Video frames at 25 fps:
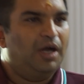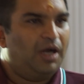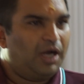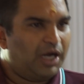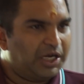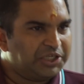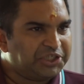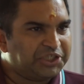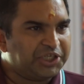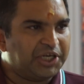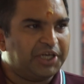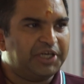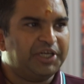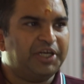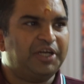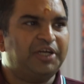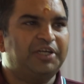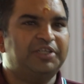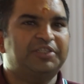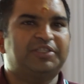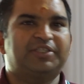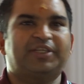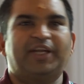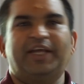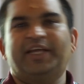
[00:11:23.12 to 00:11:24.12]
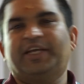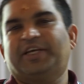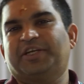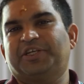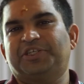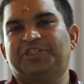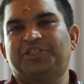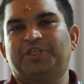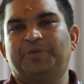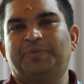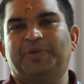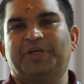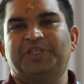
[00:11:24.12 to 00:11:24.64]
Acharyas like
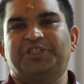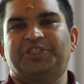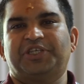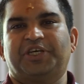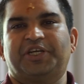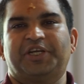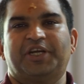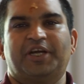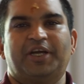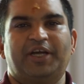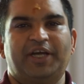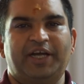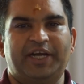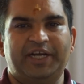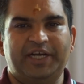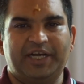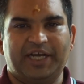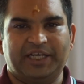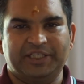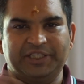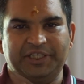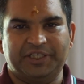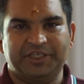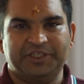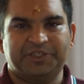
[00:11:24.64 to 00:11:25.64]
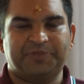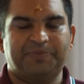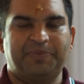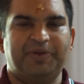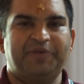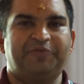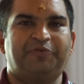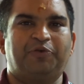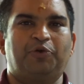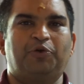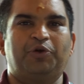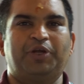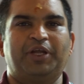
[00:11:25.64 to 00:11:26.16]
Krishnamacharya and others
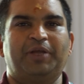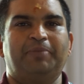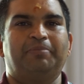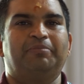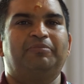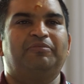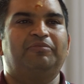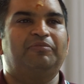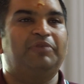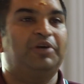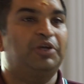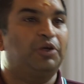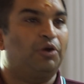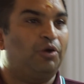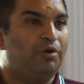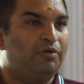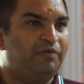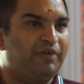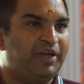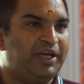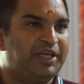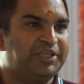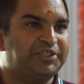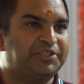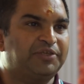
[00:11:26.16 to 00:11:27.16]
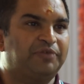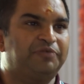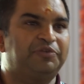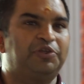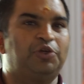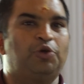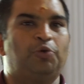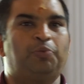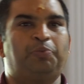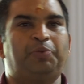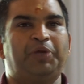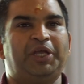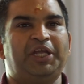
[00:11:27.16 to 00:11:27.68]
before him were always of
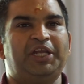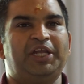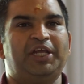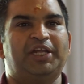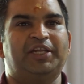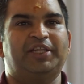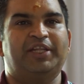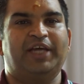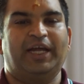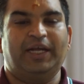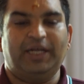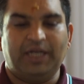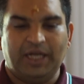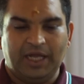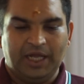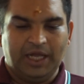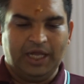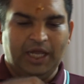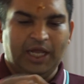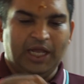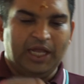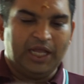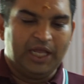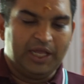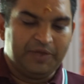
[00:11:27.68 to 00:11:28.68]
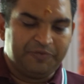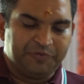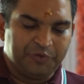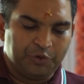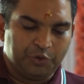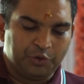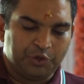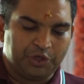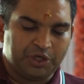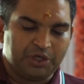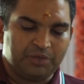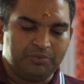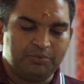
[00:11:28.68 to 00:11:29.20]
the opinion that if
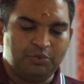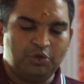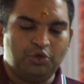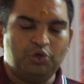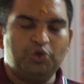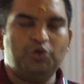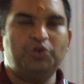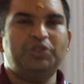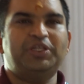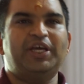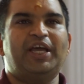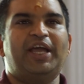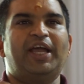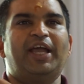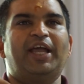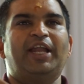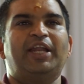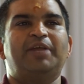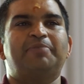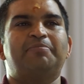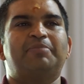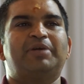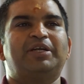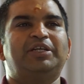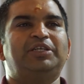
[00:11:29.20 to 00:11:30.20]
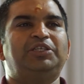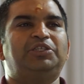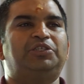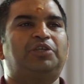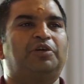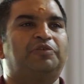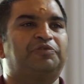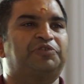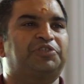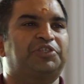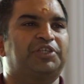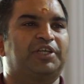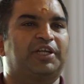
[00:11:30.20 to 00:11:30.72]
you remove the element
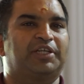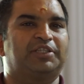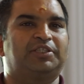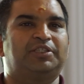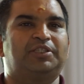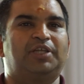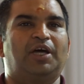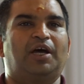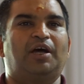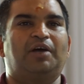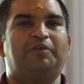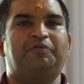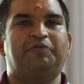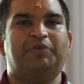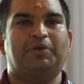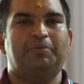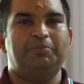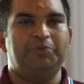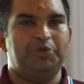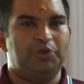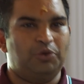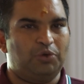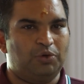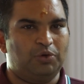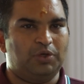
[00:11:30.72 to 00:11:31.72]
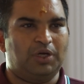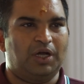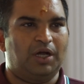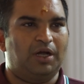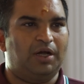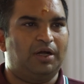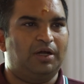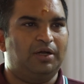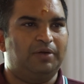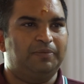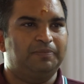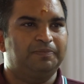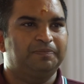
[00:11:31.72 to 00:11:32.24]
of Shraddha from
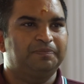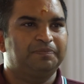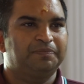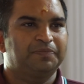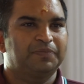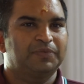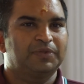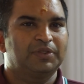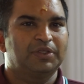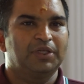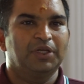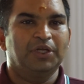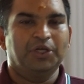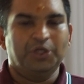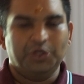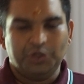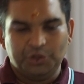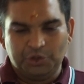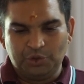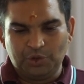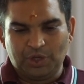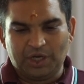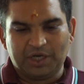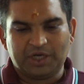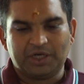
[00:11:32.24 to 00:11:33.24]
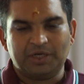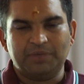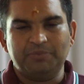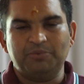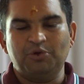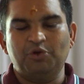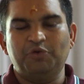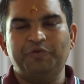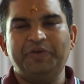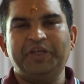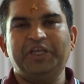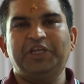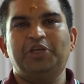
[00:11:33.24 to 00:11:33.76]
yoga, you are
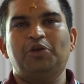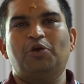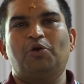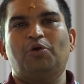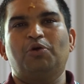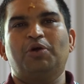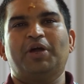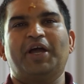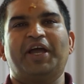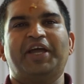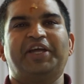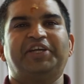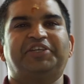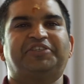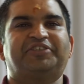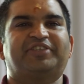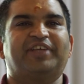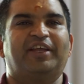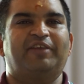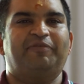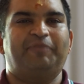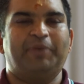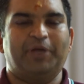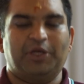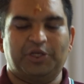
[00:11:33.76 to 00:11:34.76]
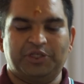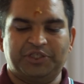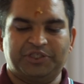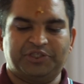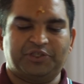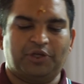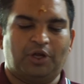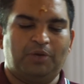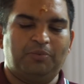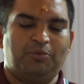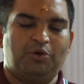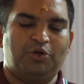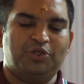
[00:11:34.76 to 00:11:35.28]
removing yoga itself, because it's
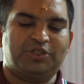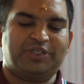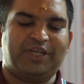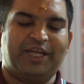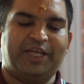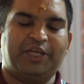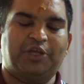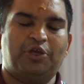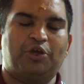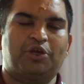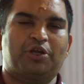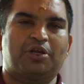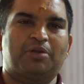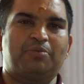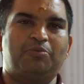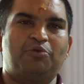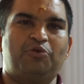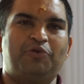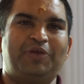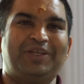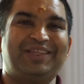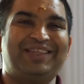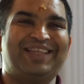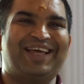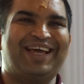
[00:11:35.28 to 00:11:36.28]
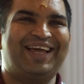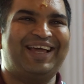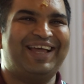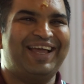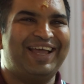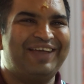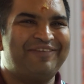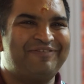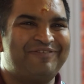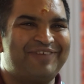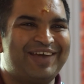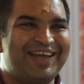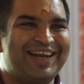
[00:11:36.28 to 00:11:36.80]
almost like you are removing the
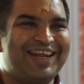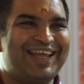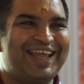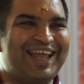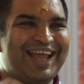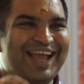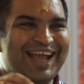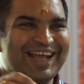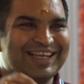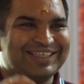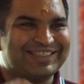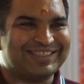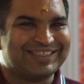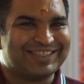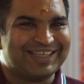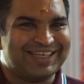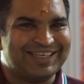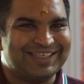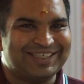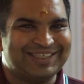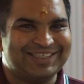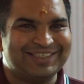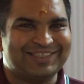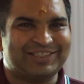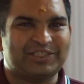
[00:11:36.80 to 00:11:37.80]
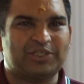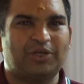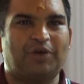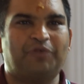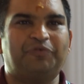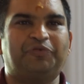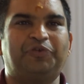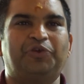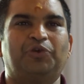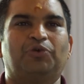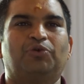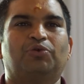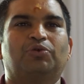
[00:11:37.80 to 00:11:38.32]
very essence
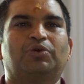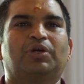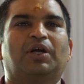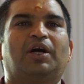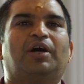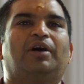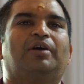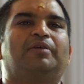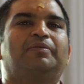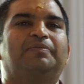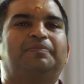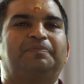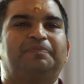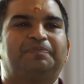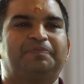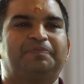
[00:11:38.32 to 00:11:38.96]
of yoga.